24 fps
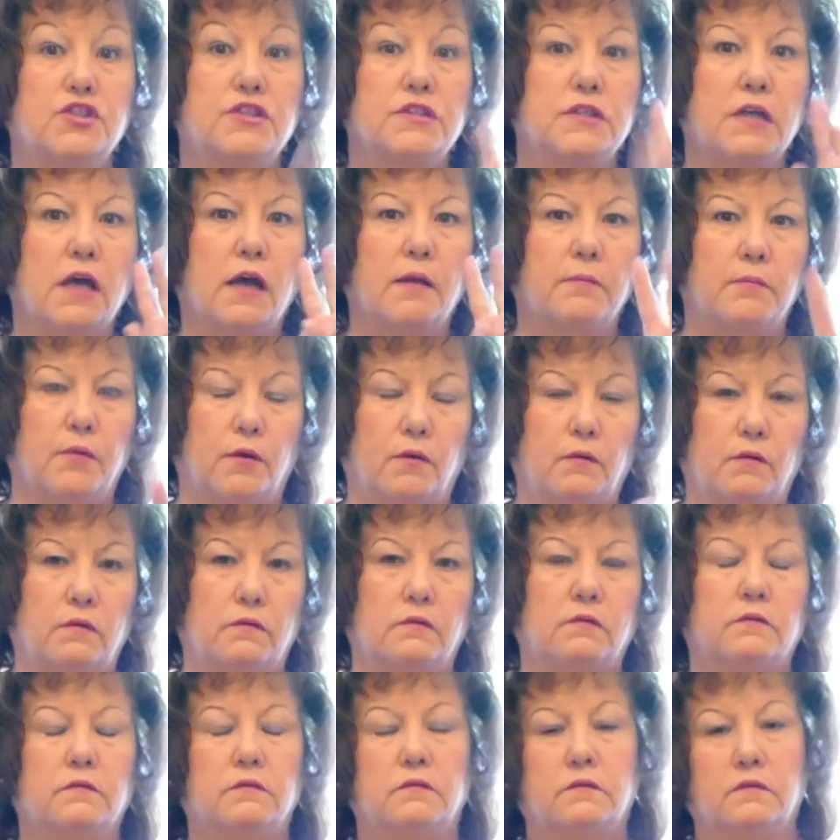double
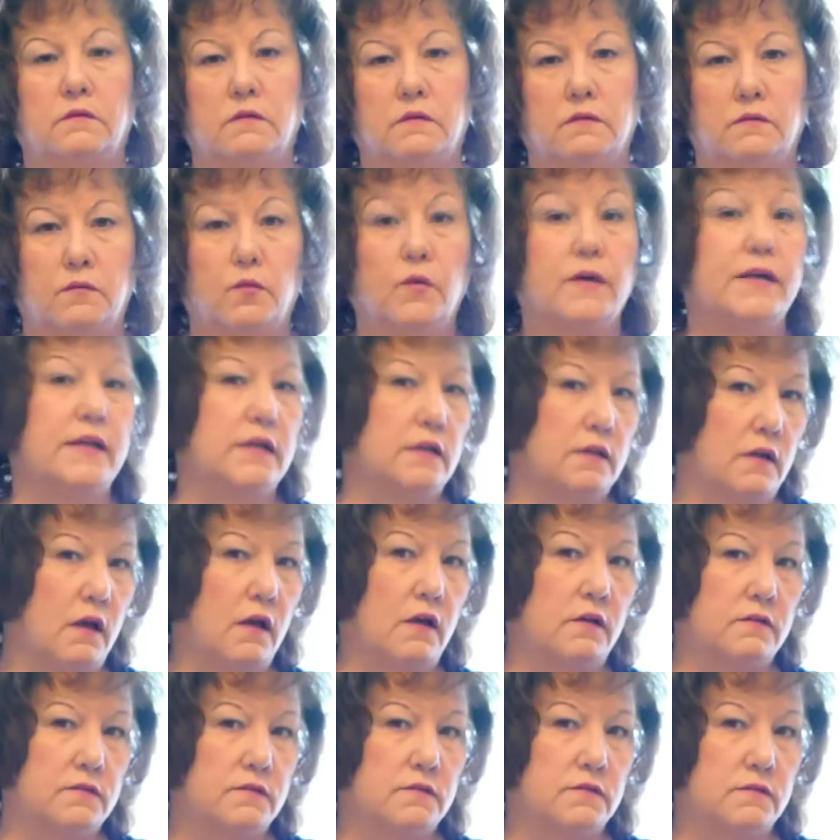what he
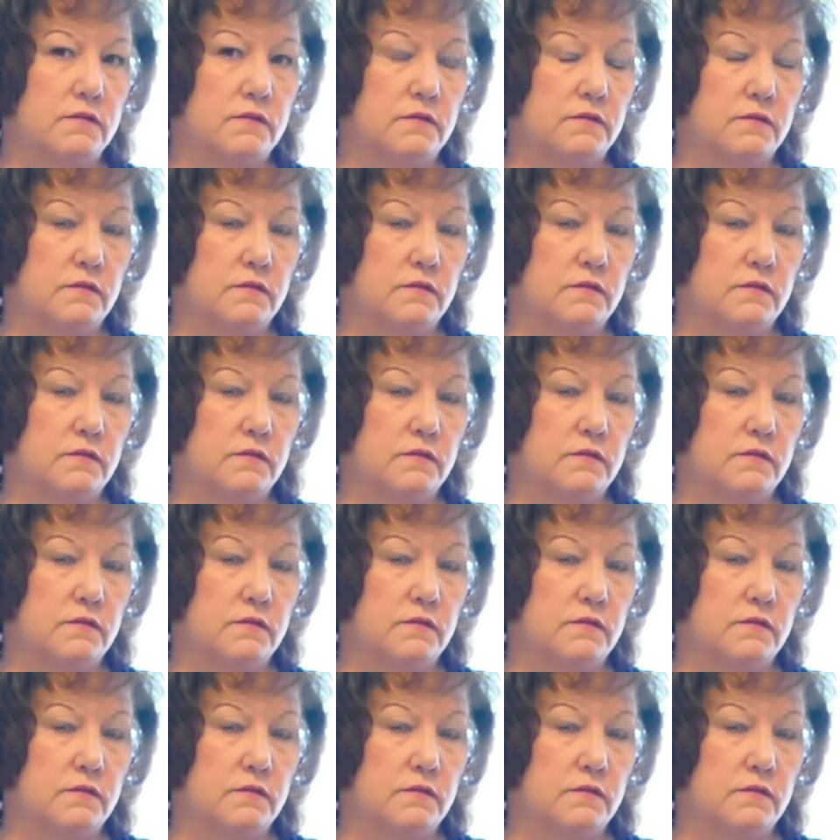lost.